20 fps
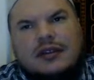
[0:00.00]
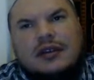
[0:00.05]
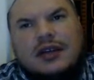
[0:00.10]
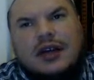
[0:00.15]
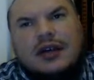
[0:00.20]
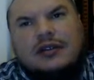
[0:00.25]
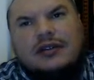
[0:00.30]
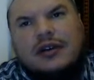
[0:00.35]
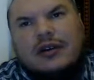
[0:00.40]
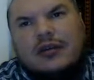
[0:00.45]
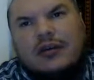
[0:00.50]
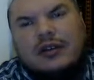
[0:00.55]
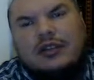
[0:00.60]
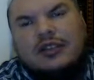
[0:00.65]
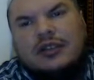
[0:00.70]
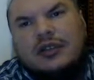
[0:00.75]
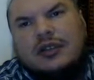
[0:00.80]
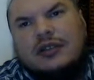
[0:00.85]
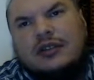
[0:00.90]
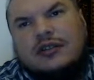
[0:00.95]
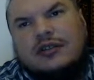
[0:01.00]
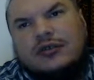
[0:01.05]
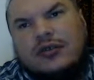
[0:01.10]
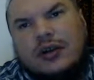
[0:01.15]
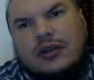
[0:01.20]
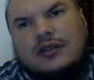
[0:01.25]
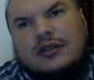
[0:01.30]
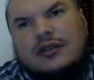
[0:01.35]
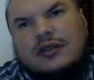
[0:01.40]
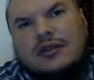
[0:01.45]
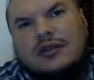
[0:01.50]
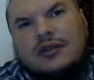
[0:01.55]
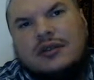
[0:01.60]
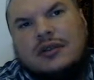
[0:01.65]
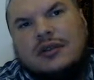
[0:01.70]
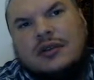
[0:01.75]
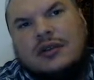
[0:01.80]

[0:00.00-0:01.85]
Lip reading: and consequently stress